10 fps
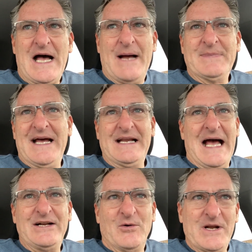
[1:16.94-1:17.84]
I'm not,
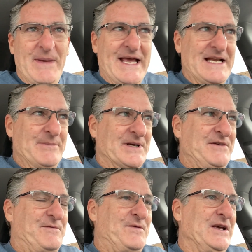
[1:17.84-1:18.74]
I don't want to make
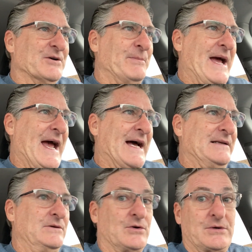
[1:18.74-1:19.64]
anybody feel
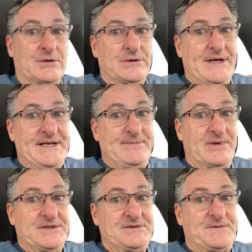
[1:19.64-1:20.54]
bad, hurt
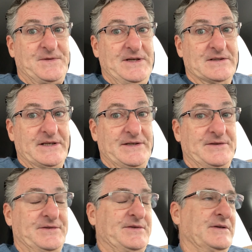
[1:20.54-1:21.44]
anybody's
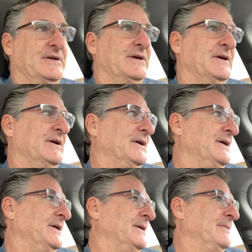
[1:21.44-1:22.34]
feelings.
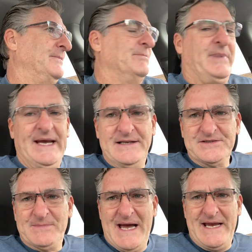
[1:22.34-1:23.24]
Man,
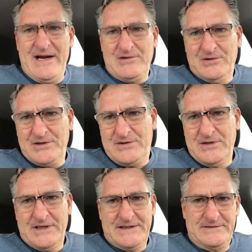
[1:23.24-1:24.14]
does my hair look
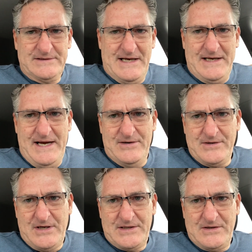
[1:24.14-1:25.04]
good. Got a
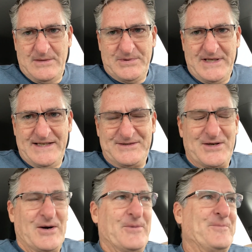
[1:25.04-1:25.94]
haircut a couple days
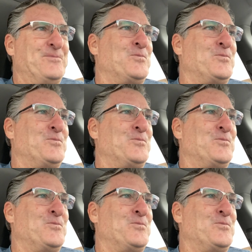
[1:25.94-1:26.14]
ago.